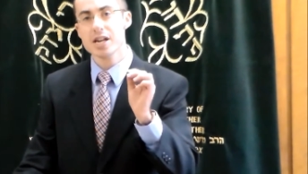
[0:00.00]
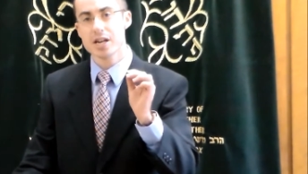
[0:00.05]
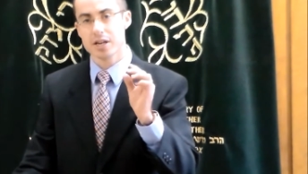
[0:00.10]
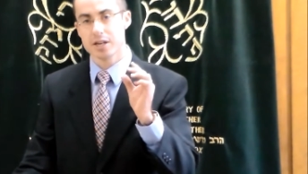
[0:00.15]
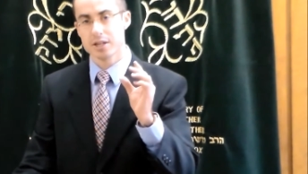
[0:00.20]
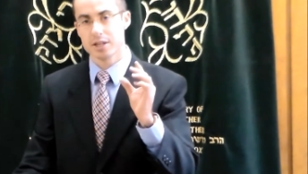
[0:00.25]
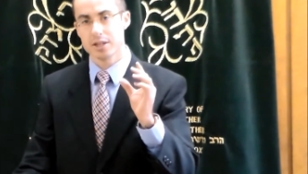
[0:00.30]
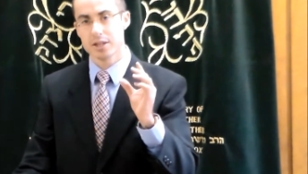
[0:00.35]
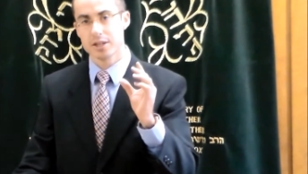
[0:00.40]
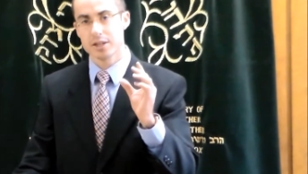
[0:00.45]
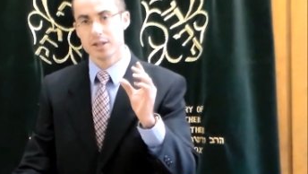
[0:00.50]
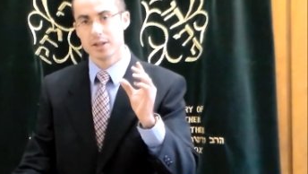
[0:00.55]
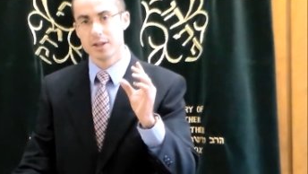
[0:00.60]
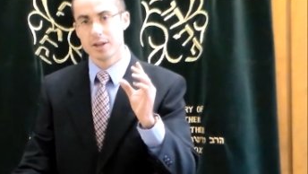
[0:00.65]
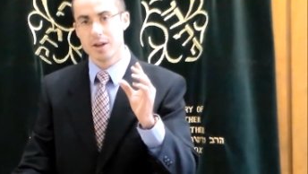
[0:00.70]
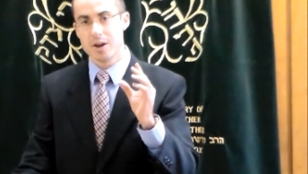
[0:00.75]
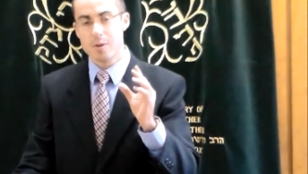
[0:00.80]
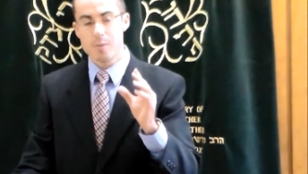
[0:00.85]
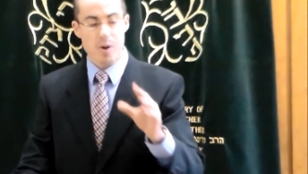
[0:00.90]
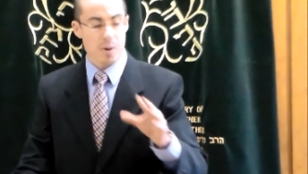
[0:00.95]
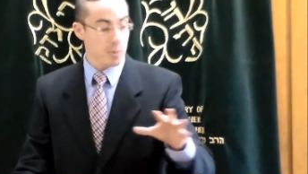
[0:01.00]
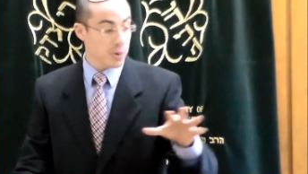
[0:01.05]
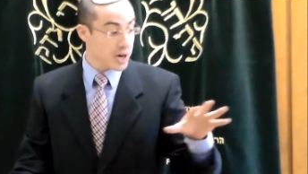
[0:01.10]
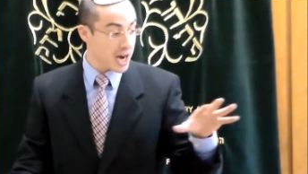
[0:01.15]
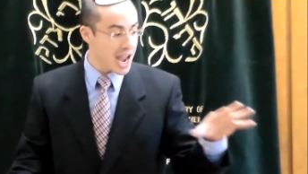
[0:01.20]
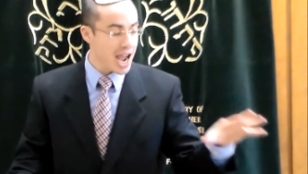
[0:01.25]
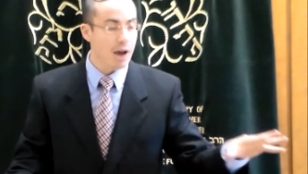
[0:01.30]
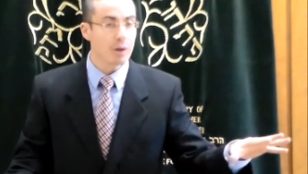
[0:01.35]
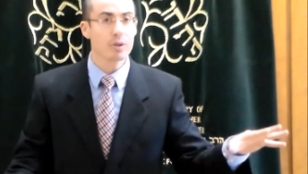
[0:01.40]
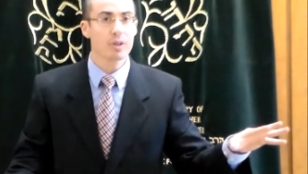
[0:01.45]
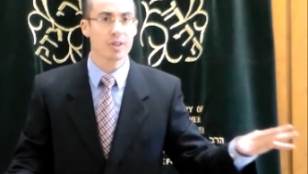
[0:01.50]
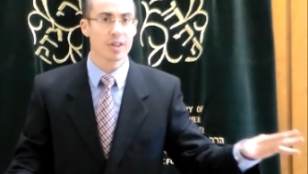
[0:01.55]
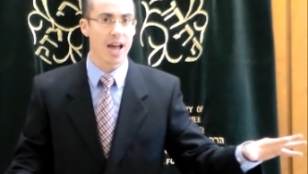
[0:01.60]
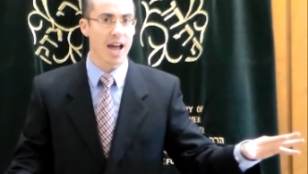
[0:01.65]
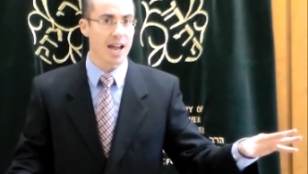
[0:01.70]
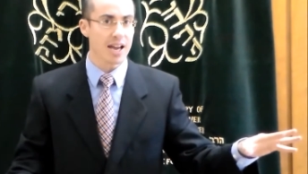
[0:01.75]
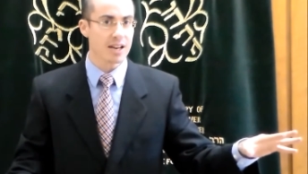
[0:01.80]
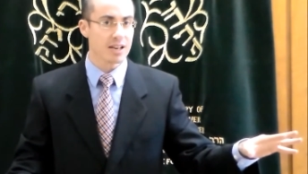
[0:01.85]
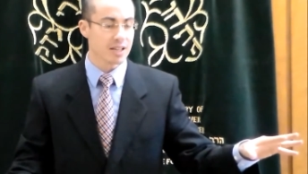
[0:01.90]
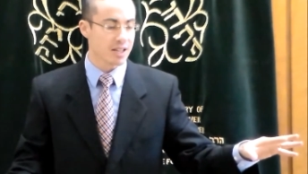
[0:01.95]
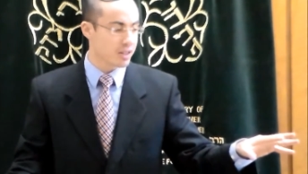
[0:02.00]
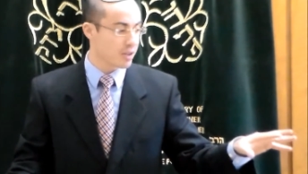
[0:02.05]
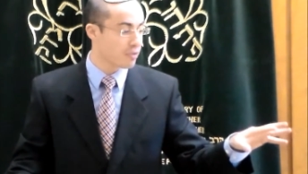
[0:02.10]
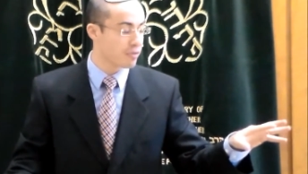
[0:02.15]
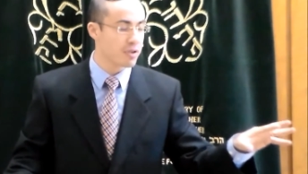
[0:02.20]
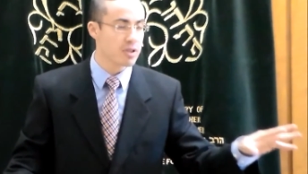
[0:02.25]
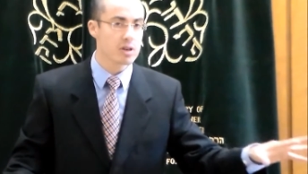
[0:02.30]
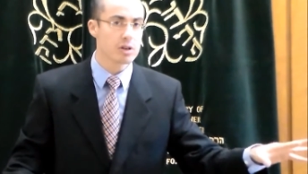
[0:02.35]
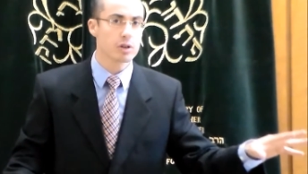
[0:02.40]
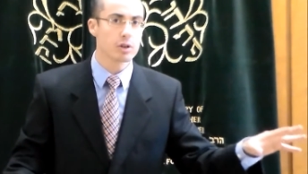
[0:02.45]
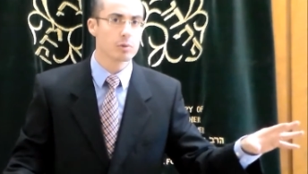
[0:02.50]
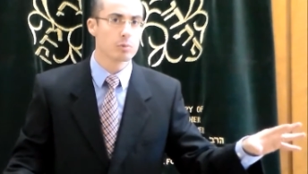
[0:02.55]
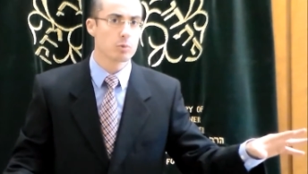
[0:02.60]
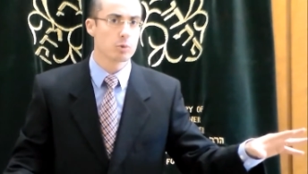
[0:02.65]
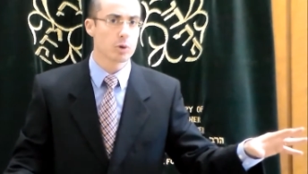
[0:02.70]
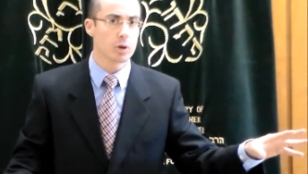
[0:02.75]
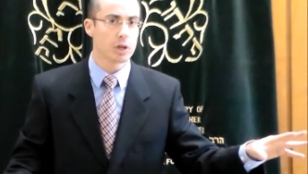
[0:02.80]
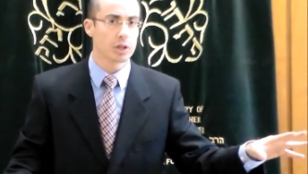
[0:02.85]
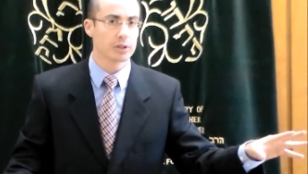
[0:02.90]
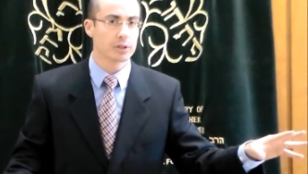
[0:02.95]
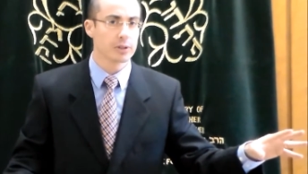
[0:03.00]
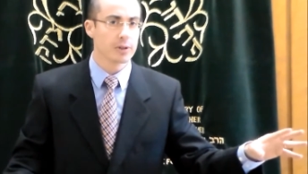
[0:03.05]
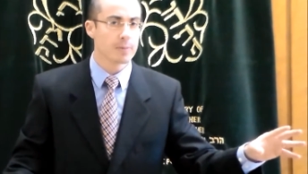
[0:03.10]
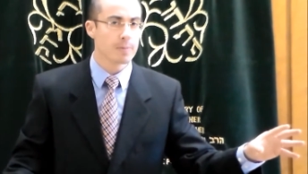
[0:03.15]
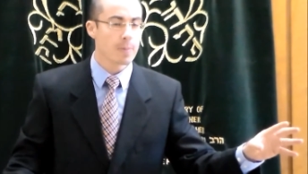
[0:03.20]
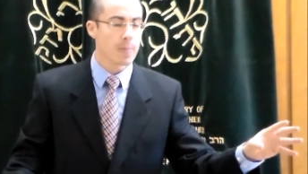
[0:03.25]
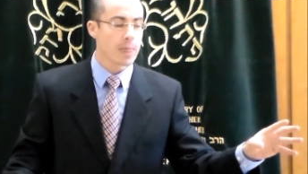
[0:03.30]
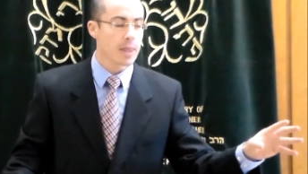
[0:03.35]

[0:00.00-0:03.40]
ear. When we're outside in the physical world,